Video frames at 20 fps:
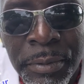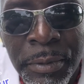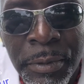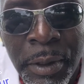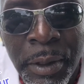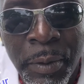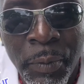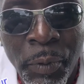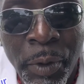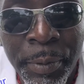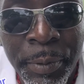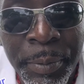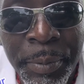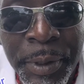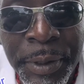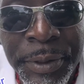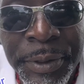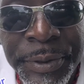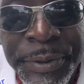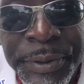And a woman
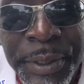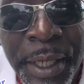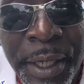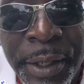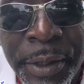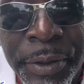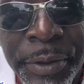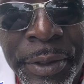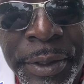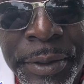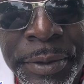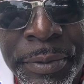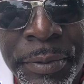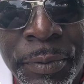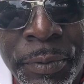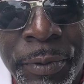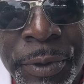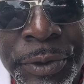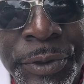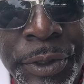been desiring it.
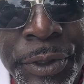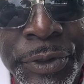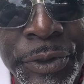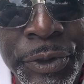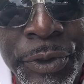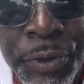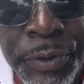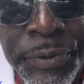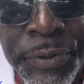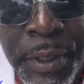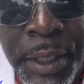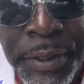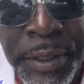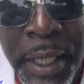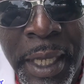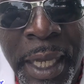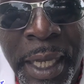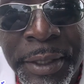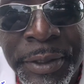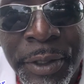We just choose not
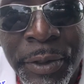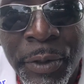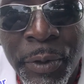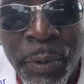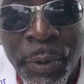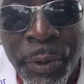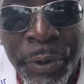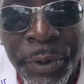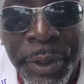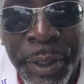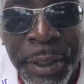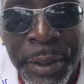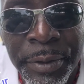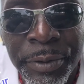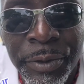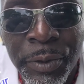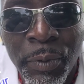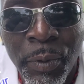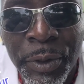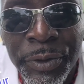to act according
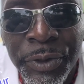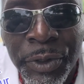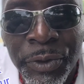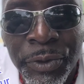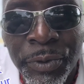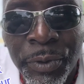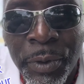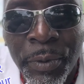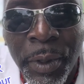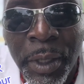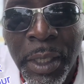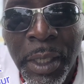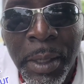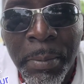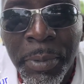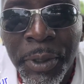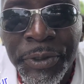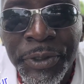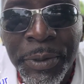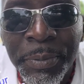to what she truly wants.
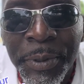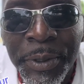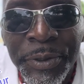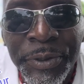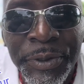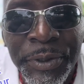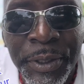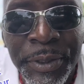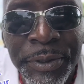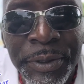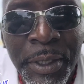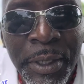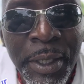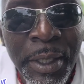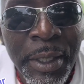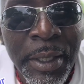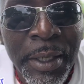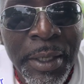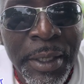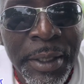But she been just
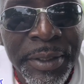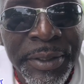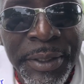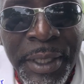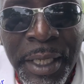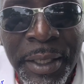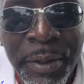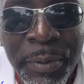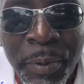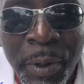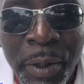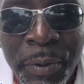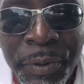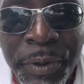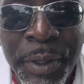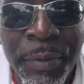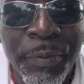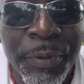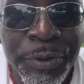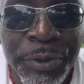saying the wrong
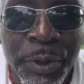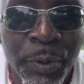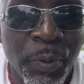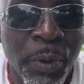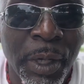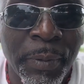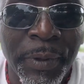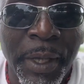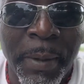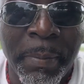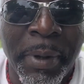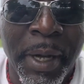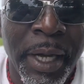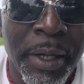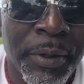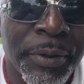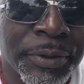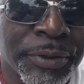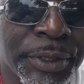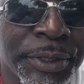thing when she rubbed that
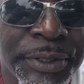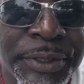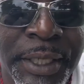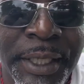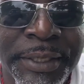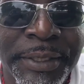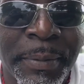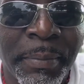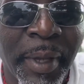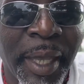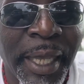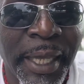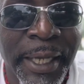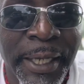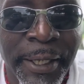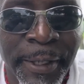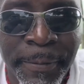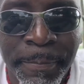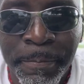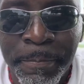bottle. She says a man.